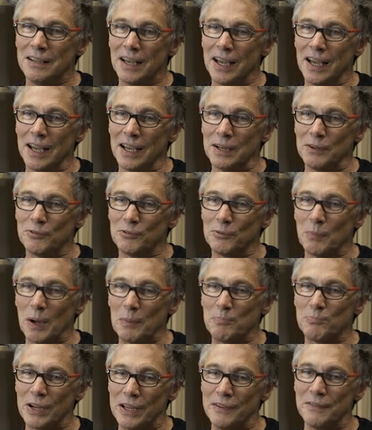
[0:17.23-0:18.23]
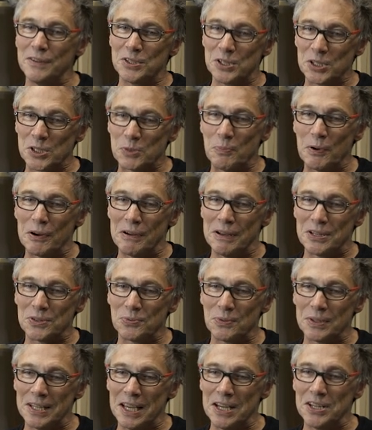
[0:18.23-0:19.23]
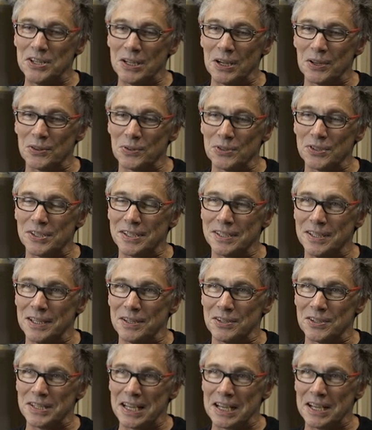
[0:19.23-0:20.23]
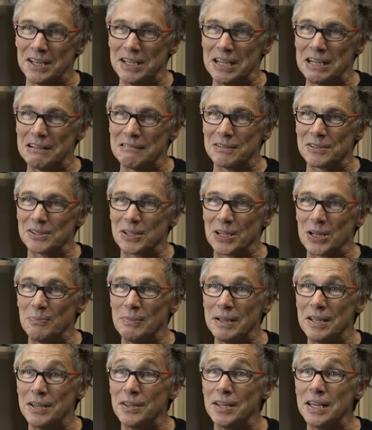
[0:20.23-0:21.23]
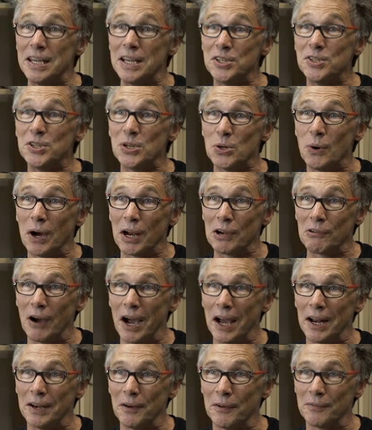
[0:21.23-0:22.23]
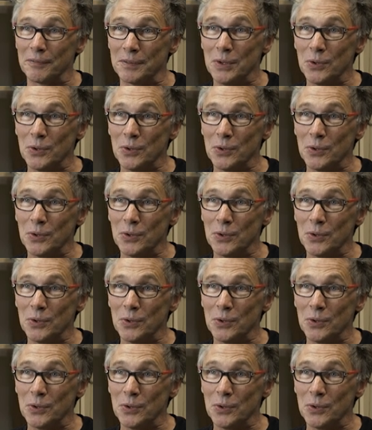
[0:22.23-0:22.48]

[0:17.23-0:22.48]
And from my previous experience with teaching, I thought, you know, the second year is going to be the easier one, right? I